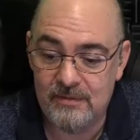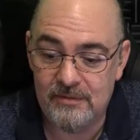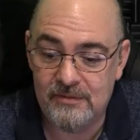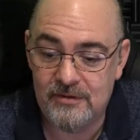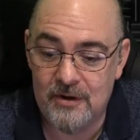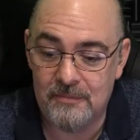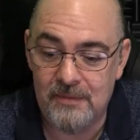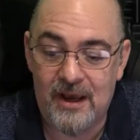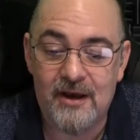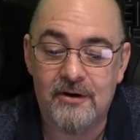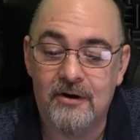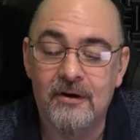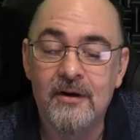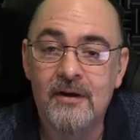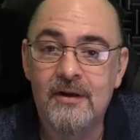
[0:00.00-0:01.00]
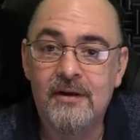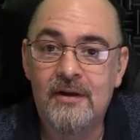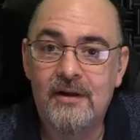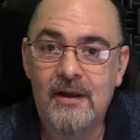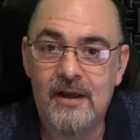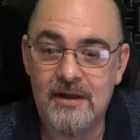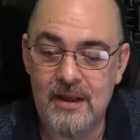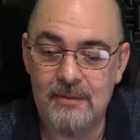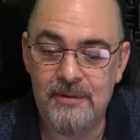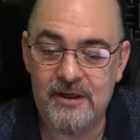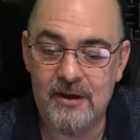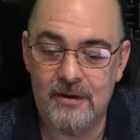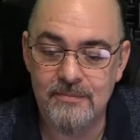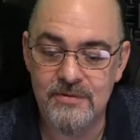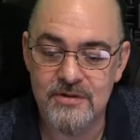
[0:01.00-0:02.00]
don't matter. It, it
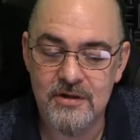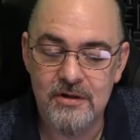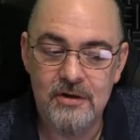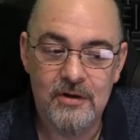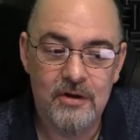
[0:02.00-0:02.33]
becomes,